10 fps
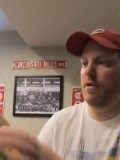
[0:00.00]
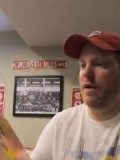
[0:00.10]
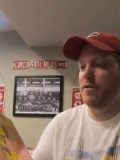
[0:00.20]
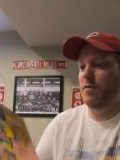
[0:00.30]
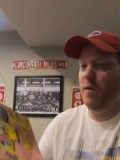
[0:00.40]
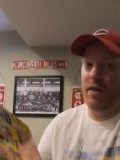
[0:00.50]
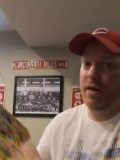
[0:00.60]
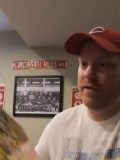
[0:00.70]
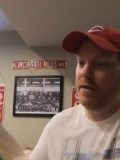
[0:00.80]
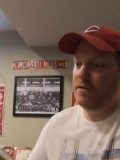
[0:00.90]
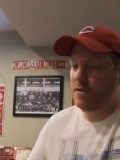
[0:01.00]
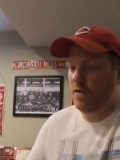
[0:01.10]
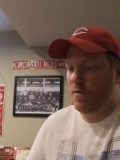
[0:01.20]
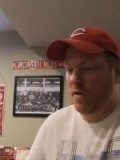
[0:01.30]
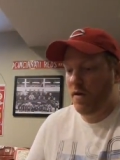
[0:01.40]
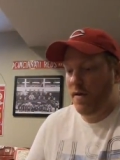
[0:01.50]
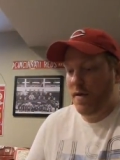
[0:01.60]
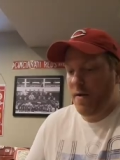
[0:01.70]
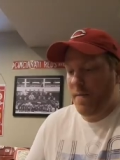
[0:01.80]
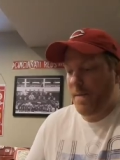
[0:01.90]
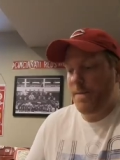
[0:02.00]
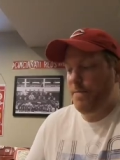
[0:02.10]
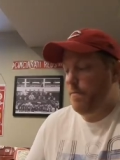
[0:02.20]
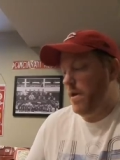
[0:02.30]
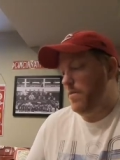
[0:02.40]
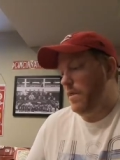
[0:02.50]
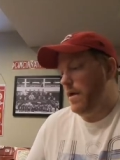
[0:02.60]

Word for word: I guess nobody liked it, so maybe